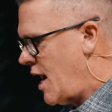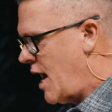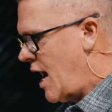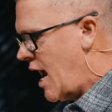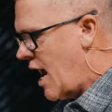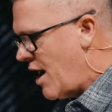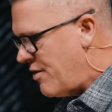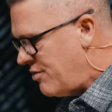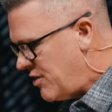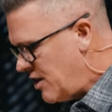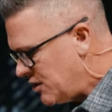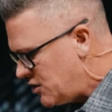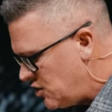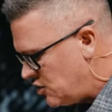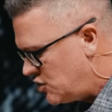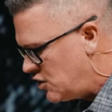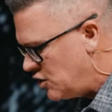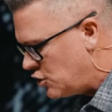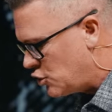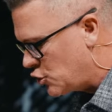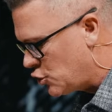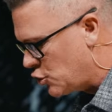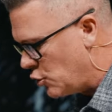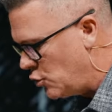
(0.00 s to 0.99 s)
And this is the
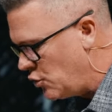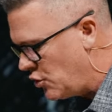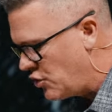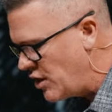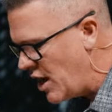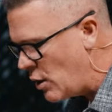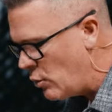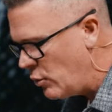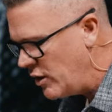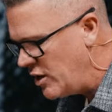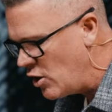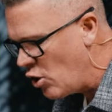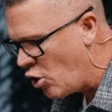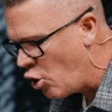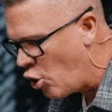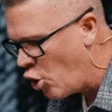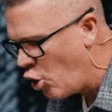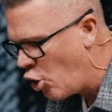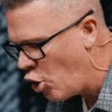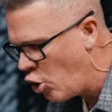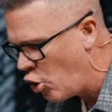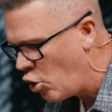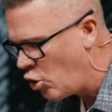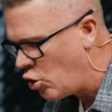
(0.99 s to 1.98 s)
truth that we
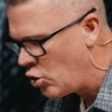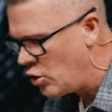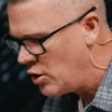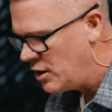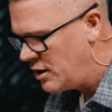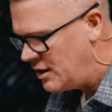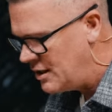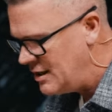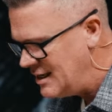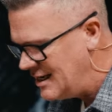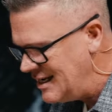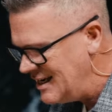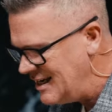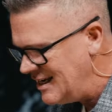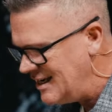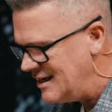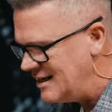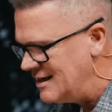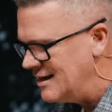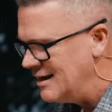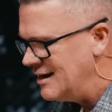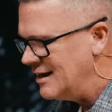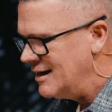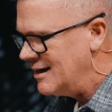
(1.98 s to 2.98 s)
all
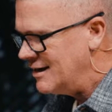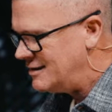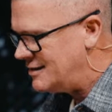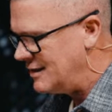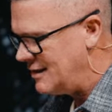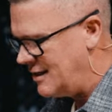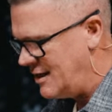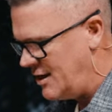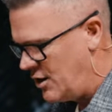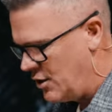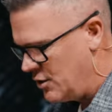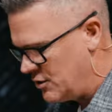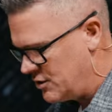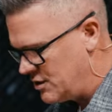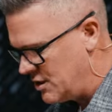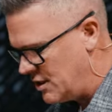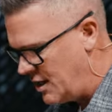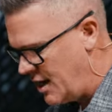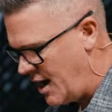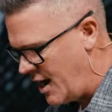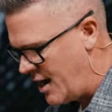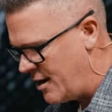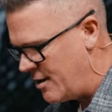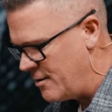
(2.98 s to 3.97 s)
need to hear
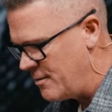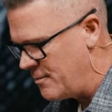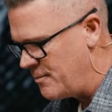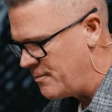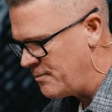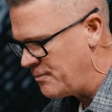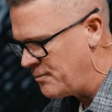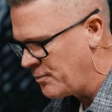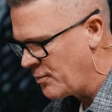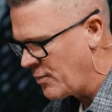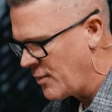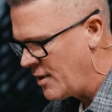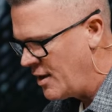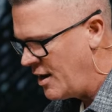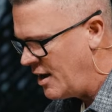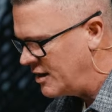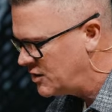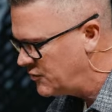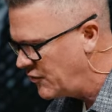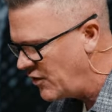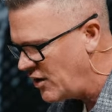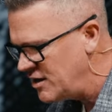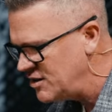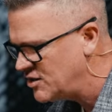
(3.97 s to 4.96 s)
today.
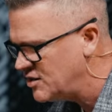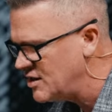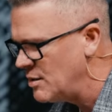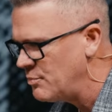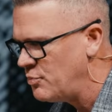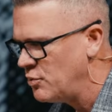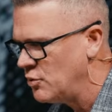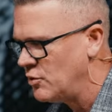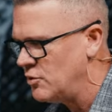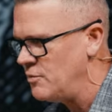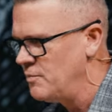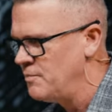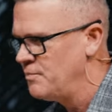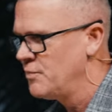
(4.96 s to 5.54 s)
It's very simple.